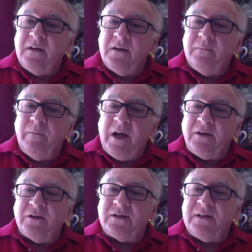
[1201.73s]

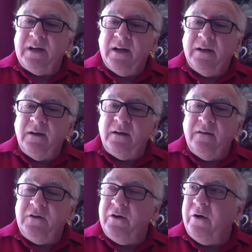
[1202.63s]
magic sand,
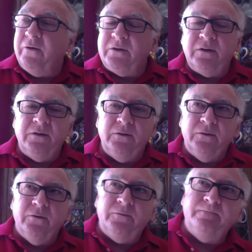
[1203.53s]
if you go
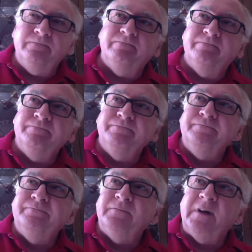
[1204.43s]
to
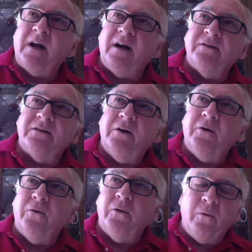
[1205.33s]
like Costco
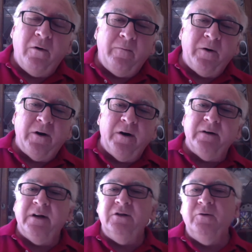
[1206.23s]
or Walmart
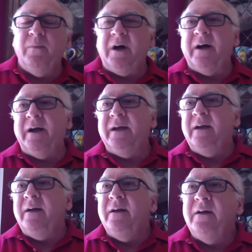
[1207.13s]
and you buy
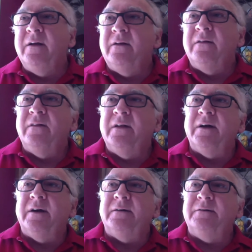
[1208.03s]

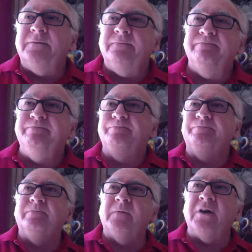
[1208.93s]
the
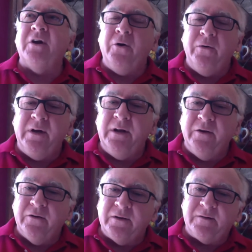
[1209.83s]
the coating
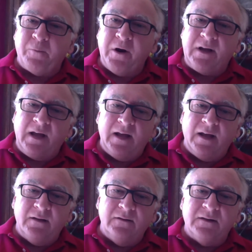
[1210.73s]
or the spray
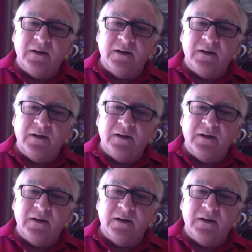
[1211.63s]
cans